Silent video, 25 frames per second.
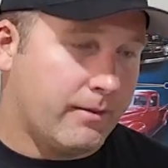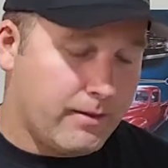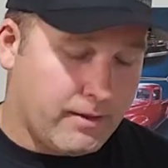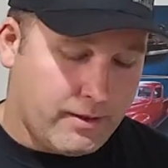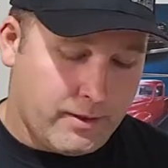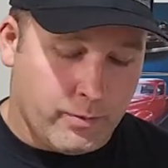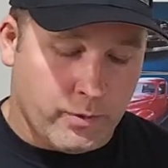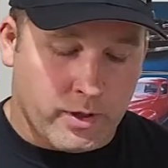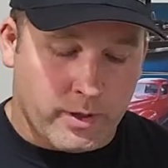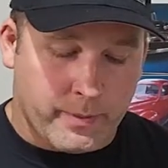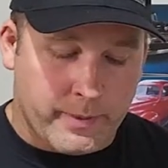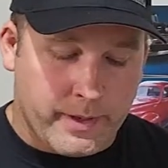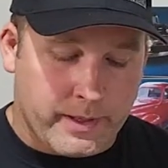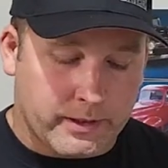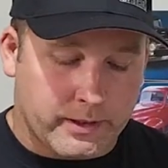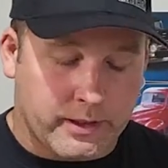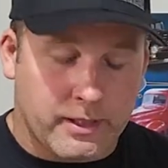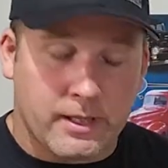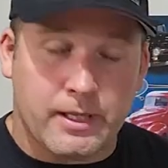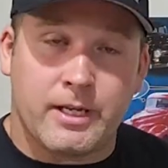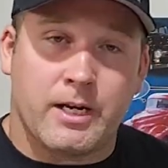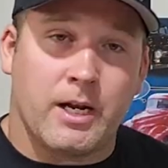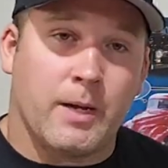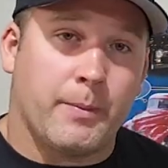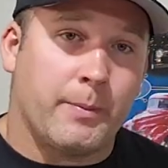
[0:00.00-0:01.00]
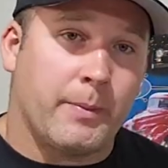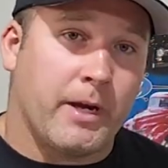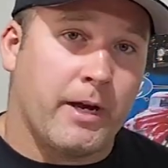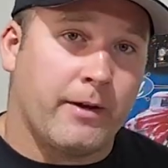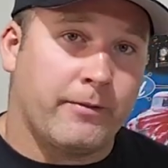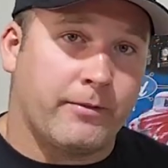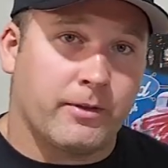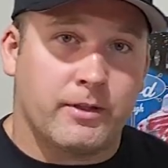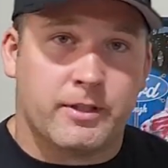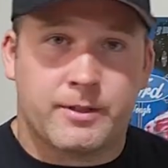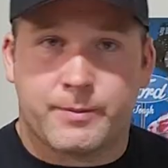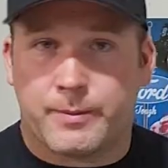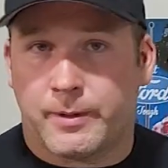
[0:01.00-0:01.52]
you want to be able to clean up
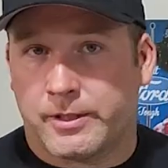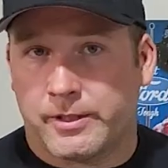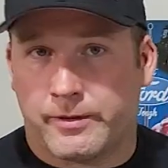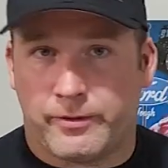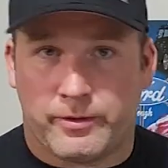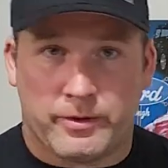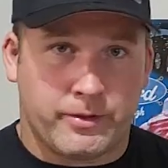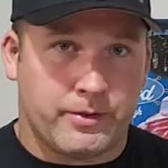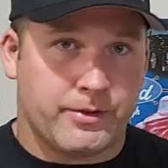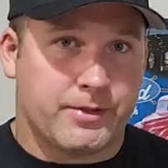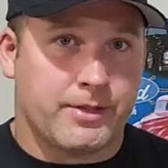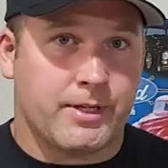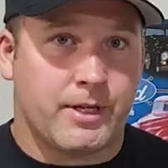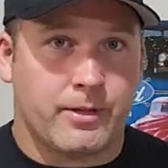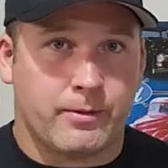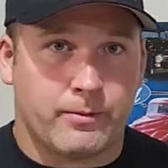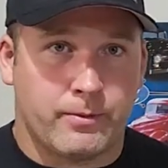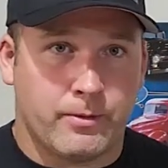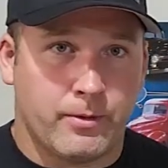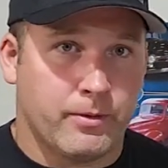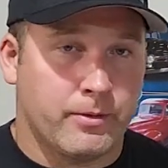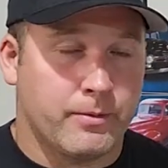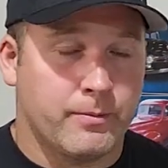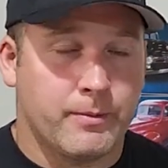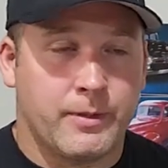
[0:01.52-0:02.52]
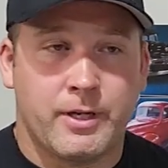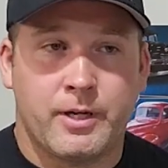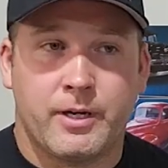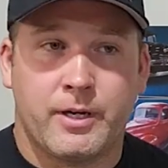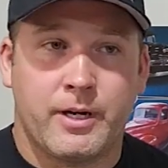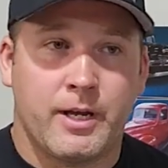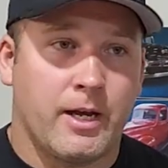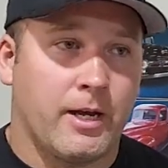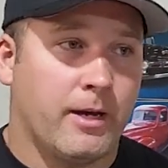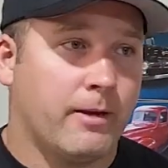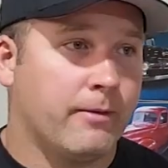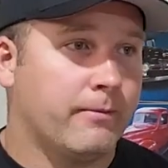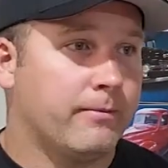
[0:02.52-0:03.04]
after, especially if you're on the side of the road. You may not
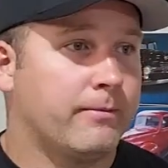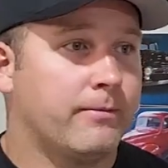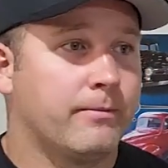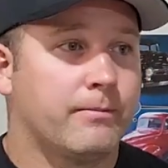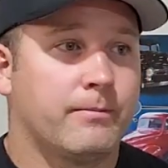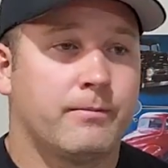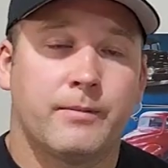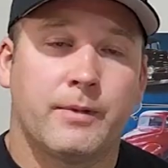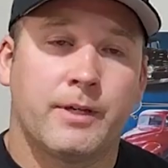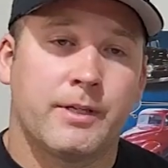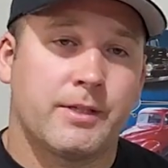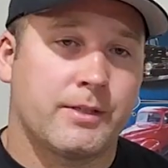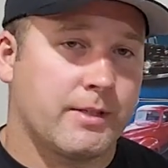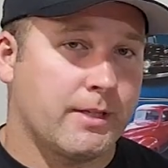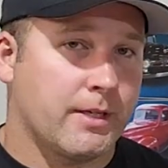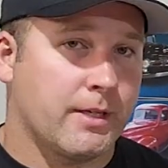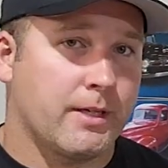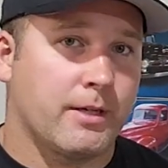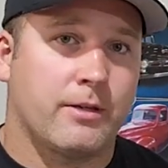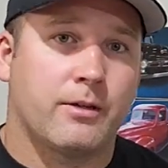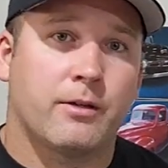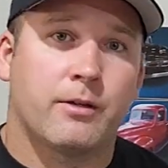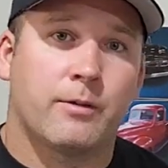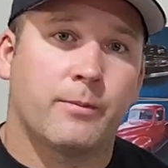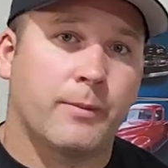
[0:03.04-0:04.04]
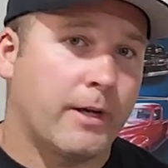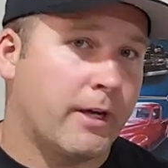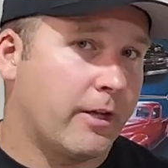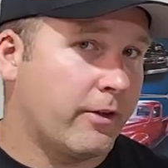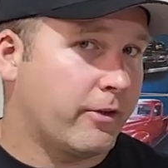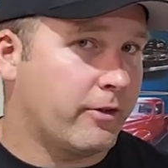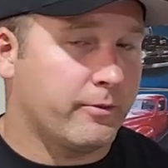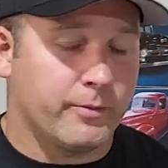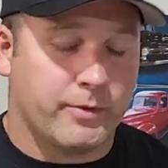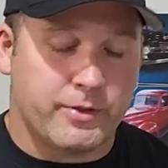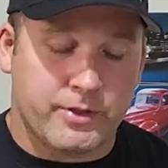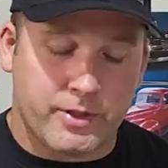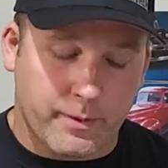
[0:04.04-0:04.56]
have a sink or a
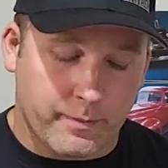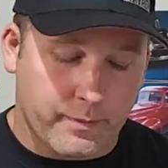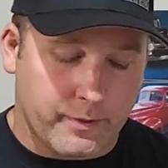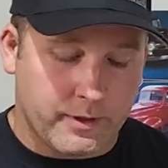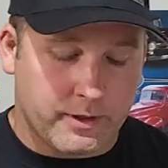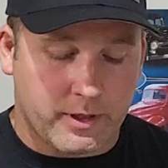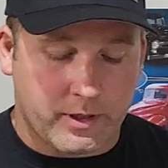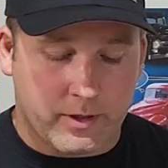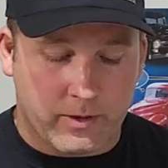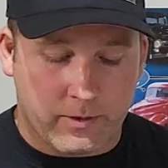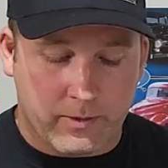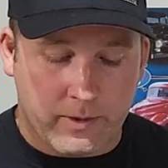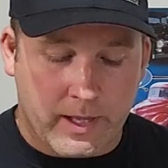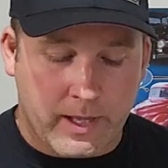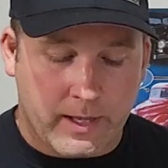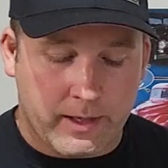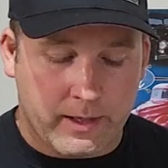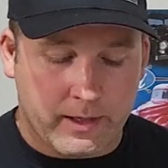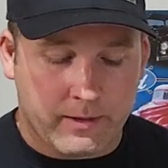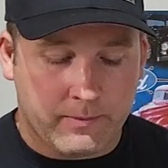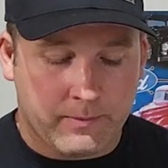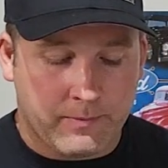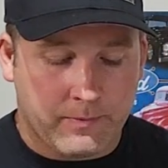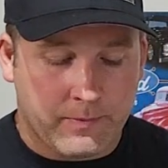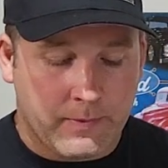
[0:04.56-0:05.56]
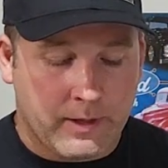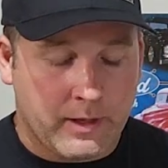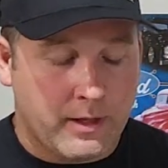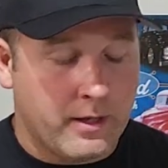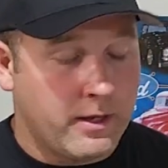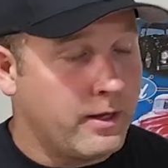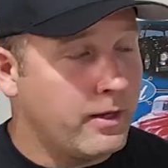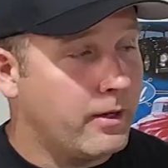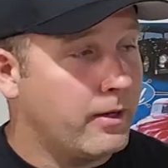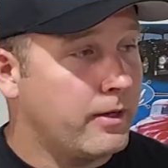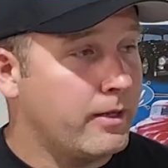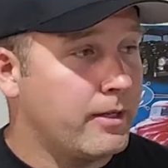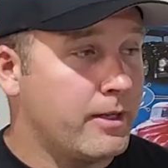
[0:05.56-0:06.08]
bathroom or something to do that in.
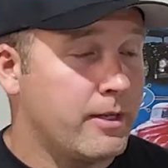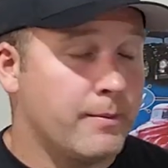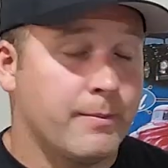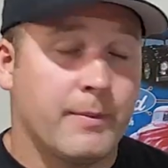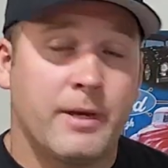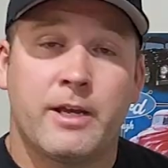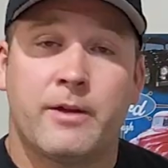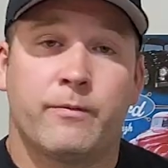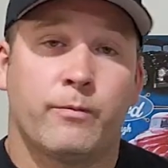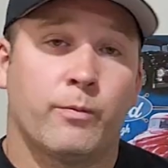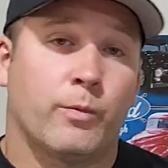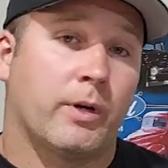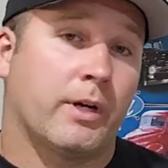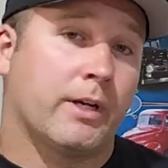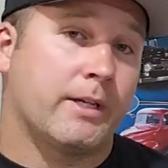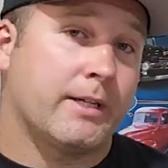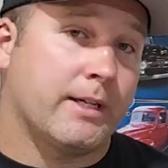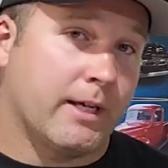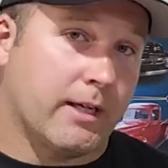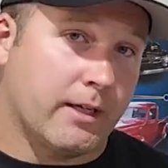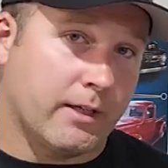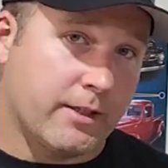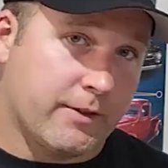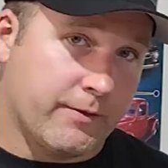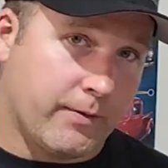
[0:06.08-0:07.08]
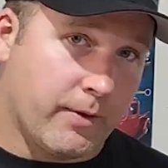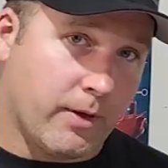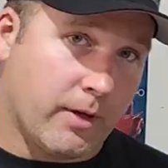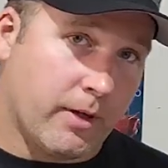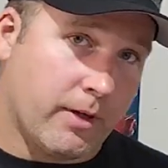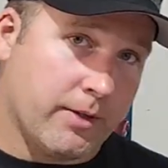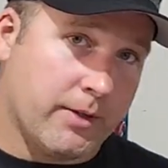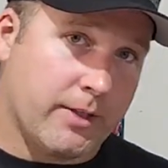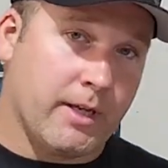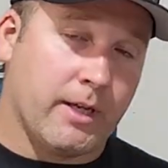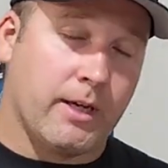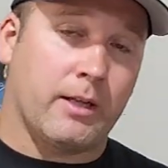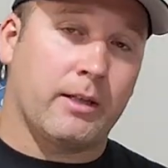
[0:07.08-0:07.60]
You may even want to take it as far
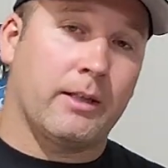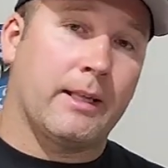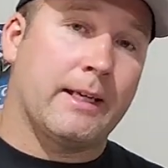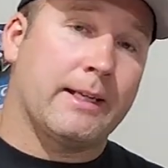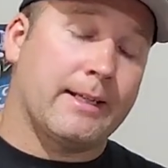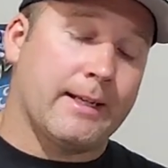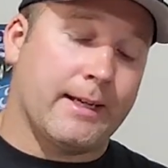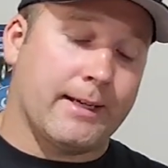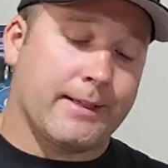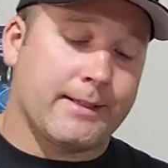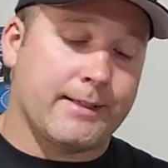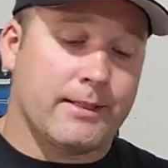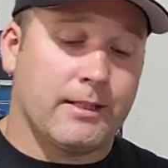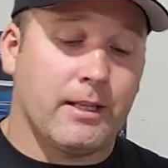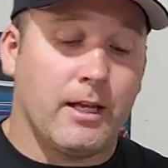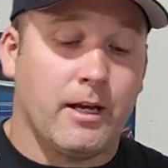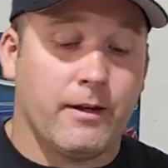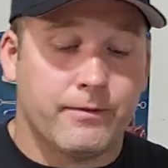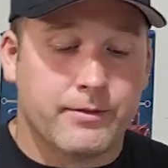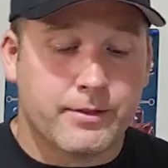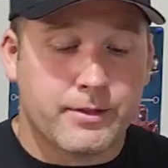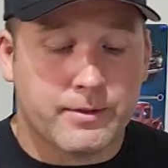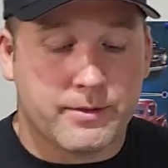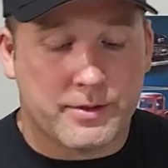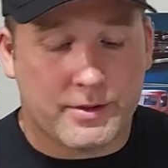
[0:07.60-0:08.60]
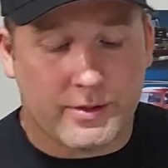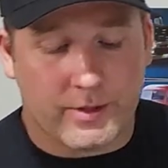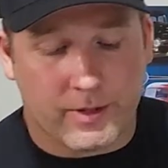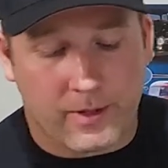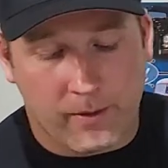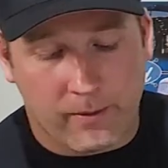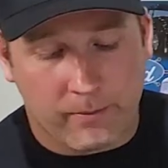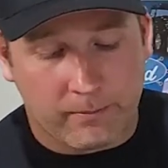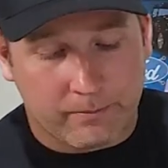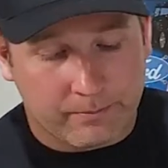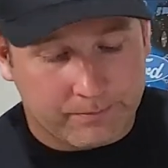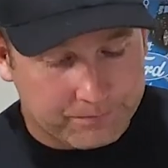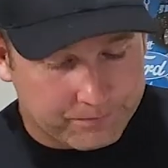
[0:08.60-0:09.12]
as getting latex gloves.
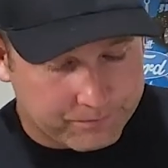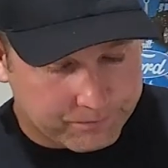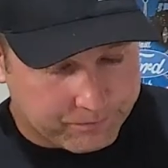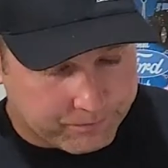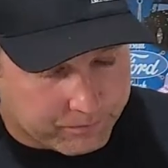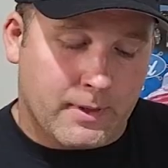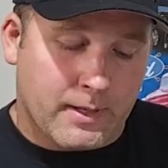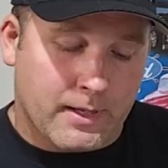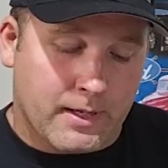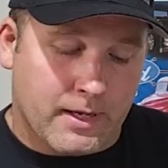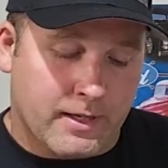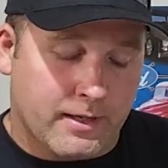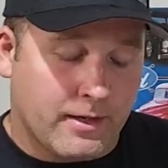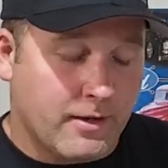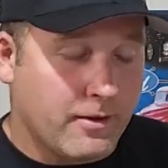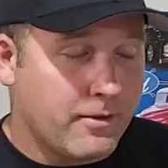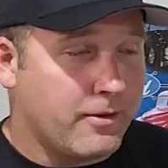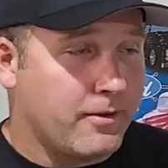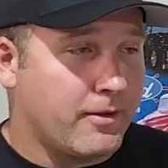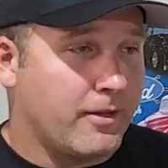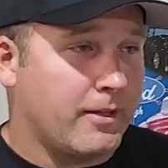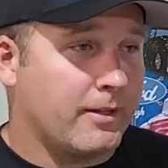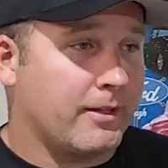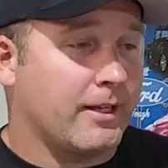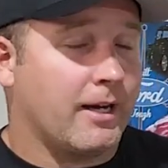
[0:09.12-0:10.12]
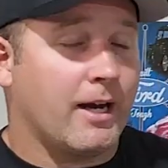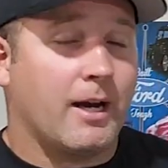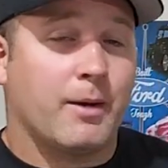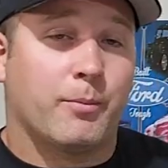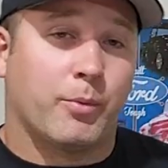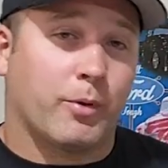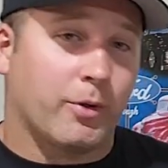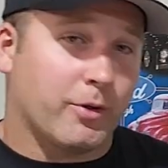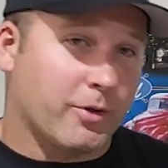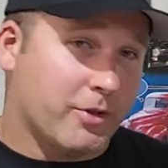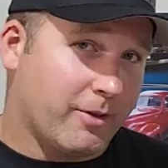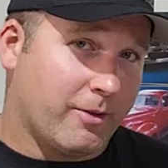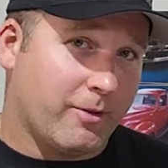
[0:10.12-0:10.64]
So another thing that I
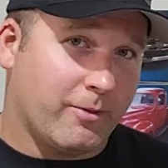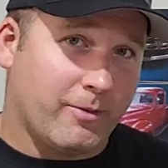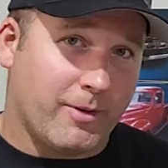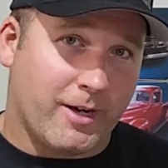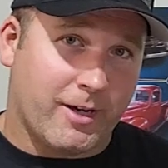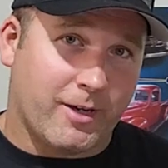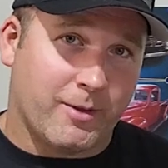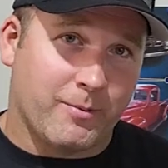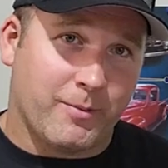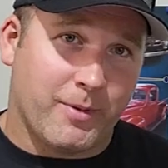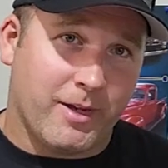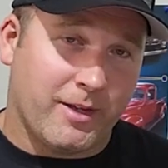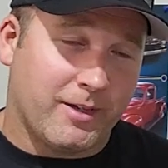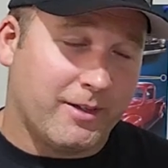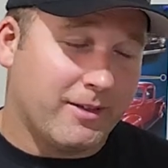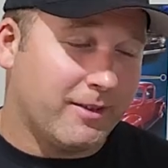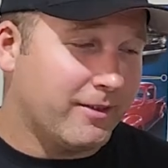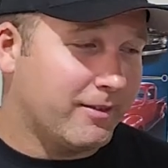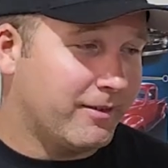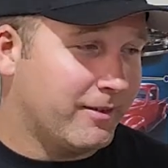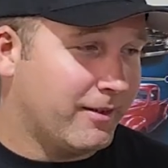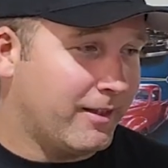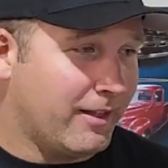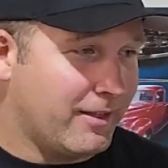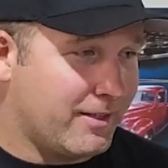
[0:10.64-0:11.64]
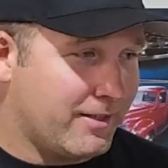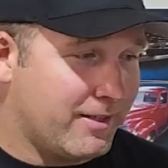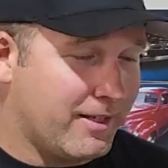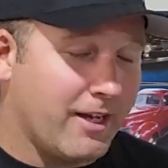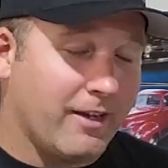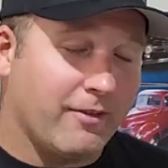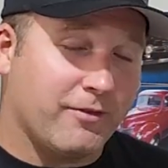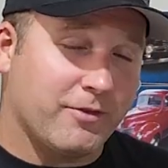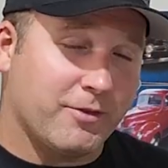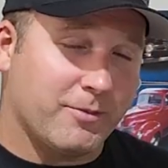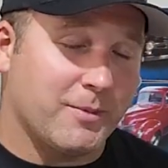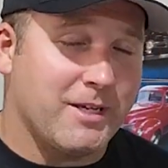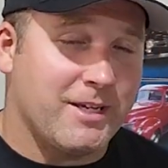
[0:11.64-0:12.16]
personally recommend that
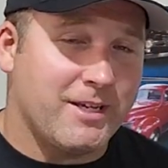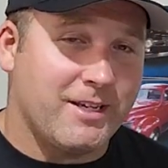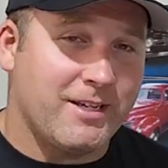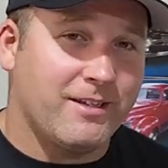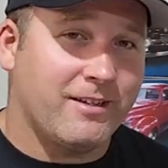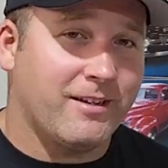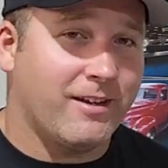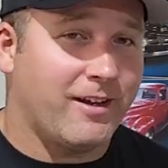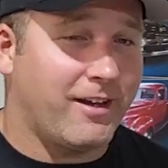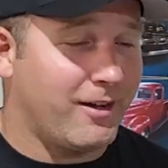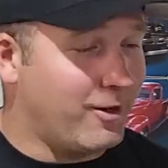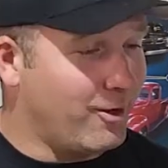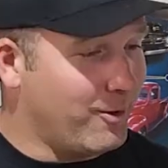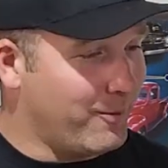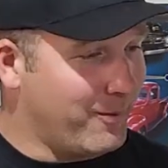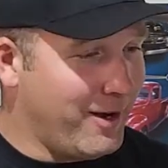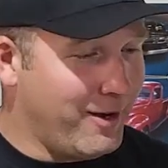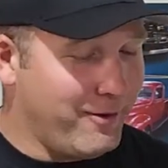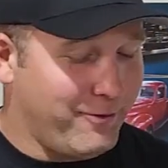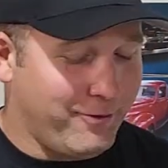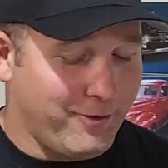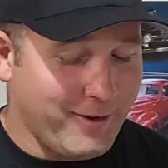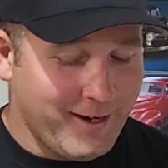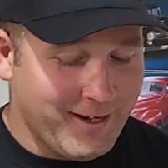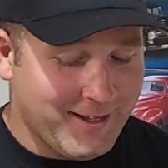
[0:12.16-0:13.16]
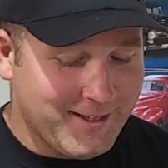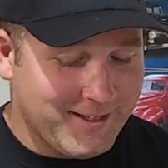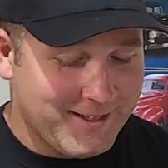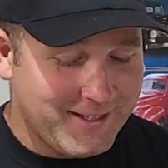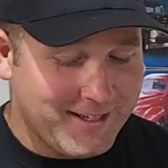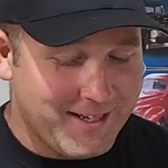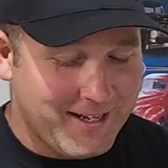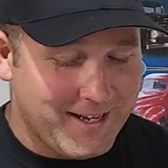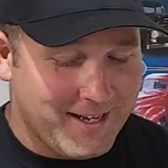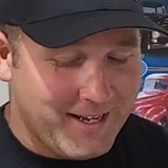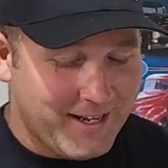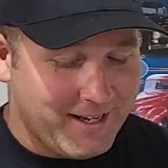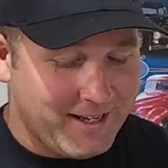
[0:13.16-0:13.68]
saves me and all my friends
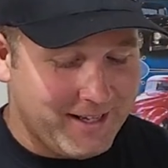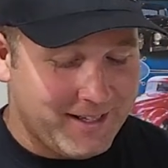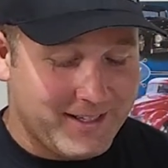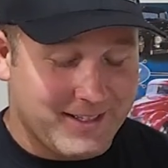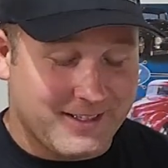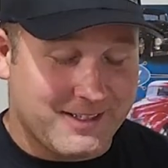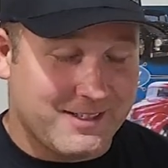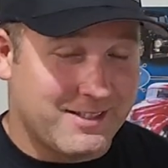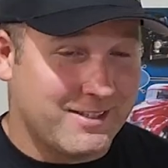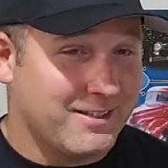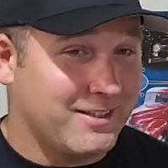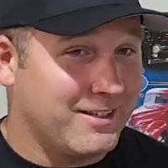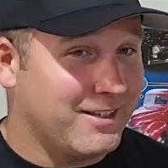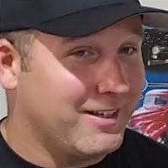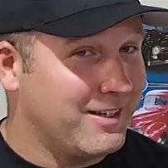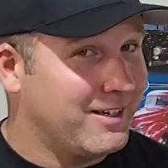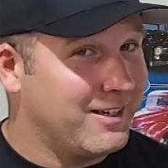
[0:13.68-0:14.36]
is